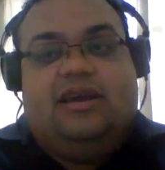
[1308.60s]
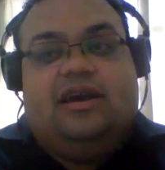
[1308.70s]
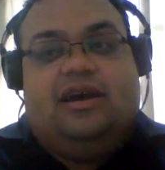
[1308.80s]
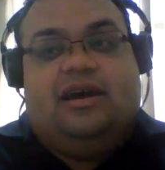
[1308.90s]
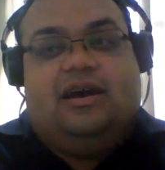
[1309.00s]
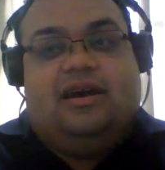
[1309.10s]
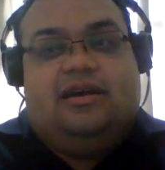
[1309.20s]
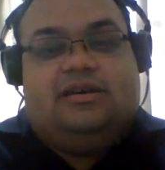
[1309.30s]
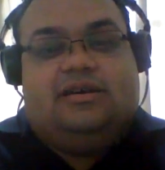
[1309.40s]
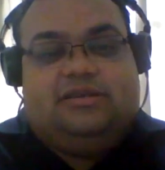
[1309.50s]

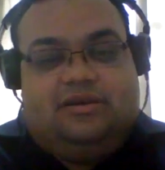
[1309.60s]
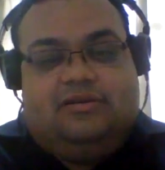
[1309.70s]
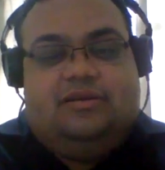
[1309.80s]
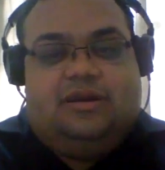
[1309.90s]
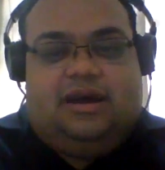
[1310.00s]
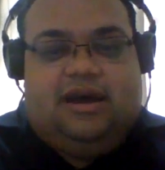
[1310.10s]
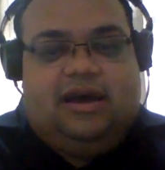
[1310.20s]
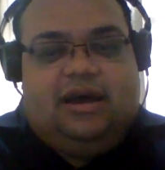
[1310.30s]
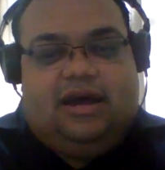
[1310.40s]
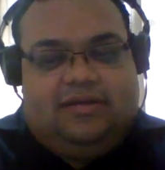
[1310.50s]

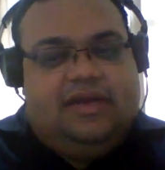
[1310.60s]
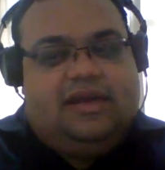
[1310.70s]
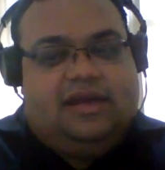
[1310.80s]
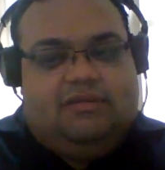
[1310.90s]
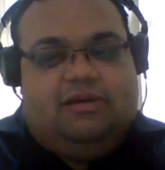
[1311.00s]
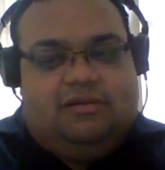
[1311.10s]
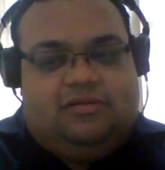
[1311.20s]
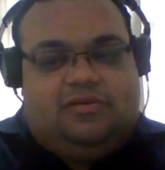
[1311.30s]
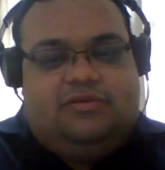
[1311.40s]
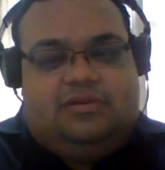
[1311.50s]
I think it
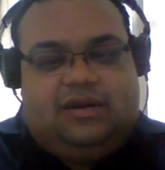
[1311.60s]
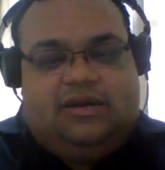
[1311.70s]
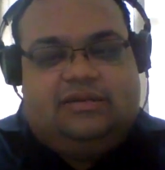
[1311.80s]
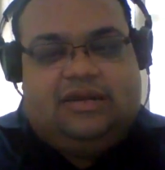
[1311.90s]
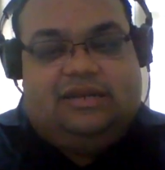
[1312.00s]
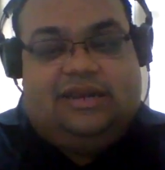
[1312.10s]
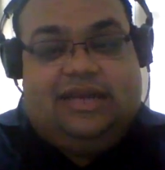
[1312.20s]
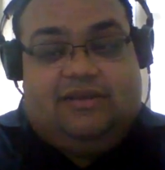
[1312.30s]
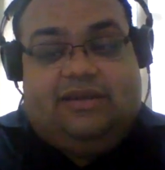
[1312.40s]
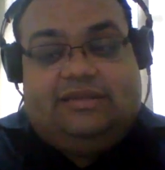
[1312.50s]
will certainly
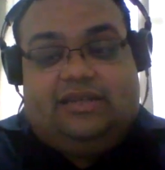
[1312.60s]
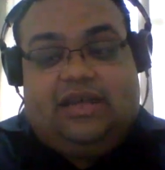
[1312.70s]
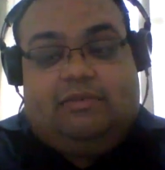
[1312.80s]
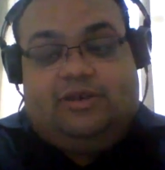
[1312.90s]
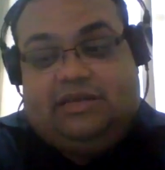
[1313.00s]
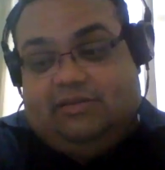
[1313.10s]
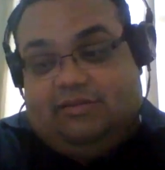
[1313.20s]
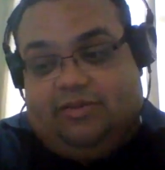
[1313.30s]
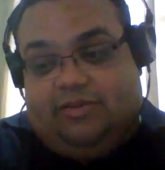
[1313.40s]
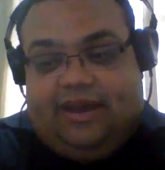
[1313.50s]
increase adoption. It
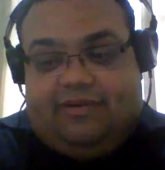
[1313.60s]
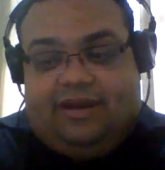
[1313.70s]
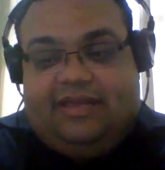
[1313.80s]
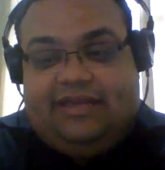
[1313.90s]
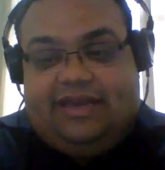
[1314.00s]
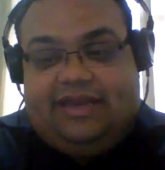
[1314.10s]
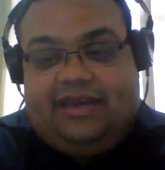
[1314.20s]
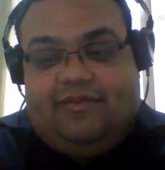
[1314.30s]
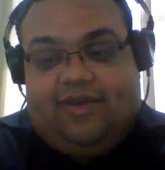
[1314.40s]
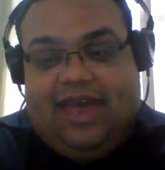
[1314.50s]
would be a great
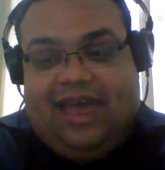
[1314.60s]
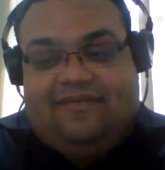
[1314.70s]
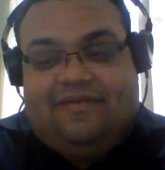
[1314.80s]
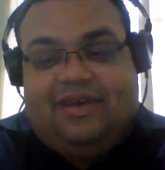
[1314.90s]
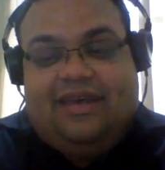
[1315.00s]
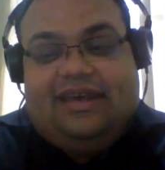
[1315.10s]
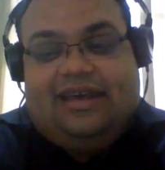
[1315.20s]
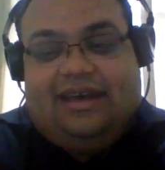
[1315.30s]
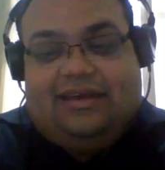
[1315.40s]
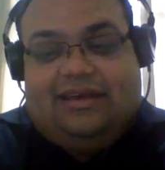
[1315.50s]
idea if we have
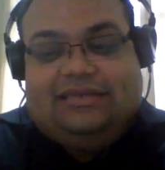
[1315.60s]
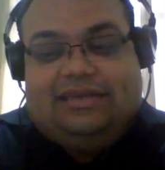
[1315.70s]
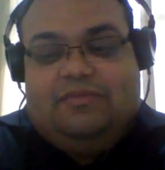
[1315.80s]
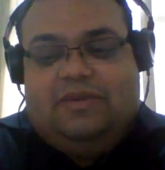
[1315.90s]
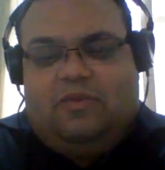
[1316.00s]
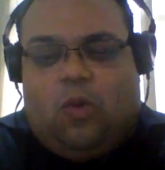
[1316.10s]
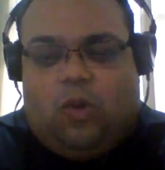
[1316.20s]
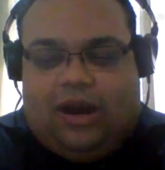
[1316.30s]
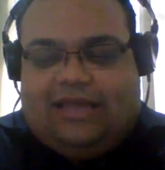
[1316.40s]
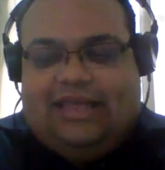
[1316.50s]
something
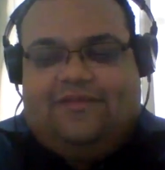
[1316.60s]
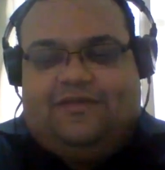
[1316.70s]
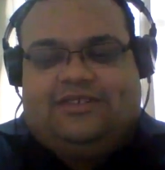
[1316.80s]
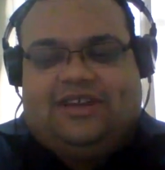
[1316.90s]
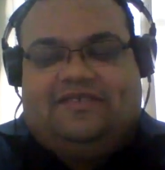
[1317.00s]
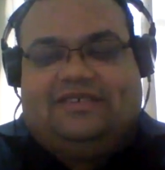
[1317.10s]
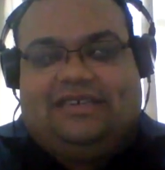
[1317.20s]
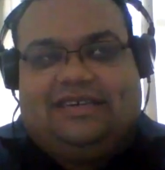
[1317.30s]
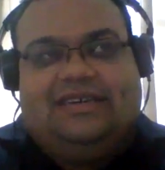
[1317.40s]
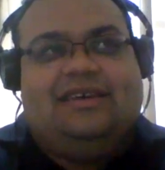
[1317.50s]
more like that for Java
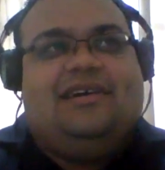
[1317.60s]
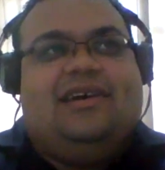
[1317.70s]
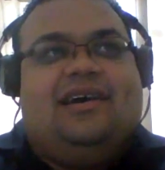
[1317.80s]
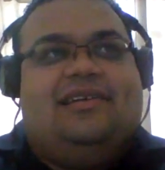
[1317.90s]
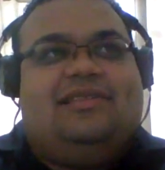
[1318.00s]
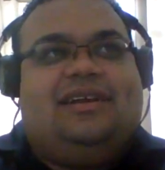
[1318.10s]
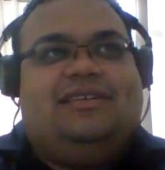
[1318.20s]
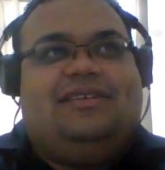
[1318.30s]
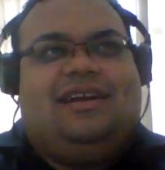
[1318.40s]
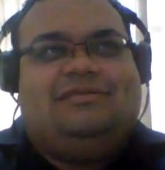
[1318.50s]
C.
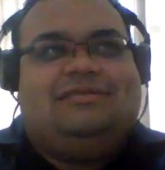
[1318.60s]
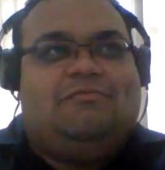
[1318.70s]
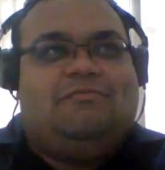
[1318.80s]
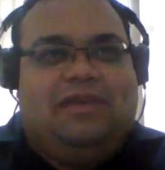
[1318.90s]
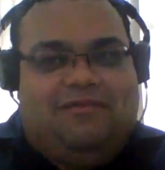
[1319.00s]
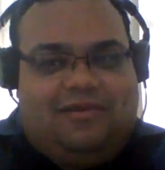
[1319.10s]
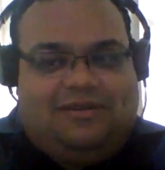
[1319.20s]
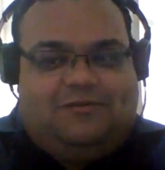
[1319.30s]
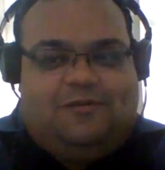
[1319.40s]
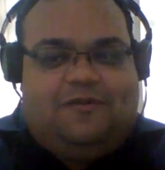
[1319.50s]
There are some
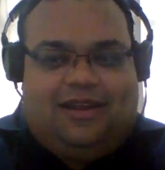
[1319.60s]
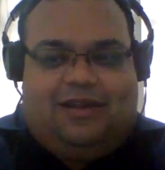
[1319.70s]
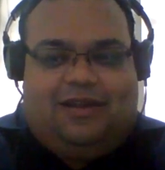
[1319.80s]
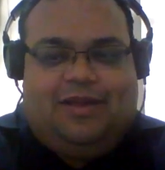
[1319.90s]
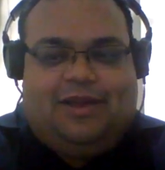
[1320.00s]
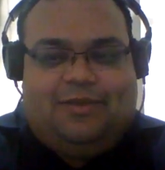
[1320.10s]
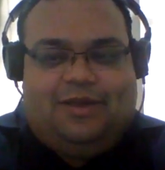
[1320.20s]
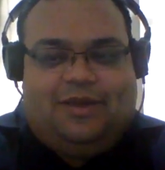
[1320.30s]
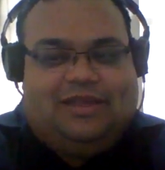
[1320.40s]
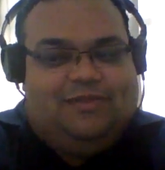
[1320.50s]
mirrors provided by the
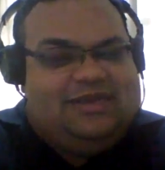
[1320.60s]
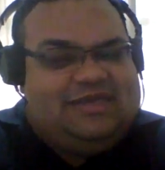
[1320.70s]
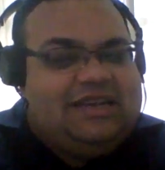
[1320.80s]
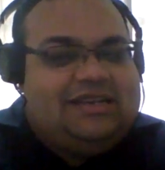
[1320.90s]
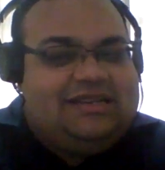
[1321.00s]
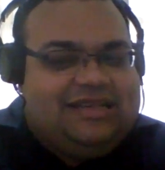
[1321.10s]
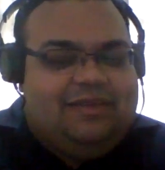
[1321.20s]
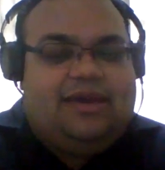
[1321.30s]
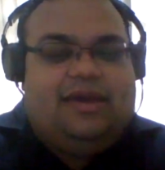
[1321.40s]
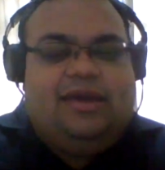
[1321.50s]
community, but it's not the
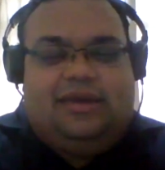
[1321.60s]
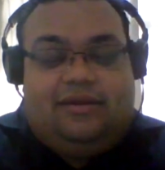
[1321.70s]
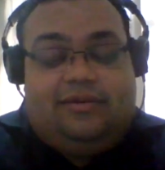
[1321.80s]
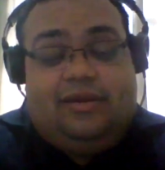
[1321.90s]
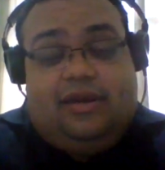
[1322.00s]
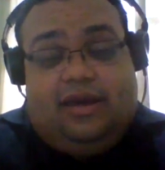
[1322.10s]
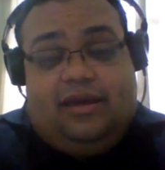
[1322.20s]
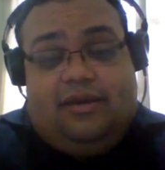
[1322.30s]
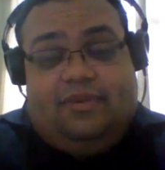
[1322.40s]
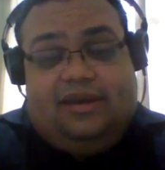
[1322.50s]
same, you know. But